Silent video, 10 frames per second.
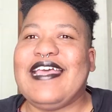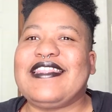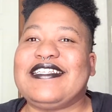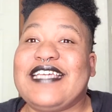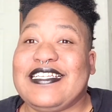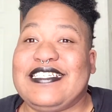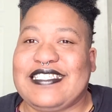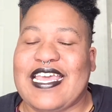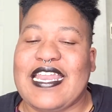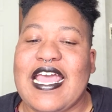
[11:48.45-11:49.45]
The judges
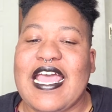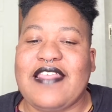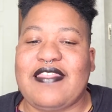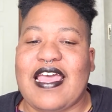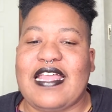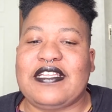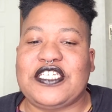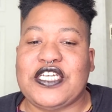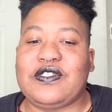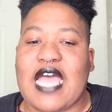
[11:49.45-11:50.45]
said that
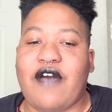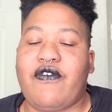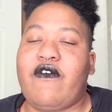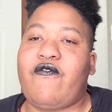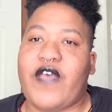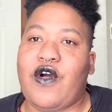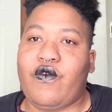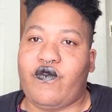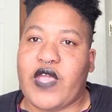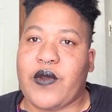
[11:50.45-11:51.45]
Jill's outfit
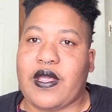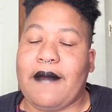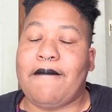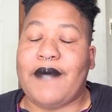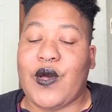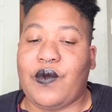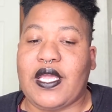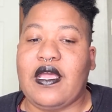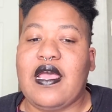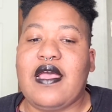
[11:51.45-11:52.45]
felt very
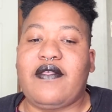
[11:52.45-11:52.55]
Bowie,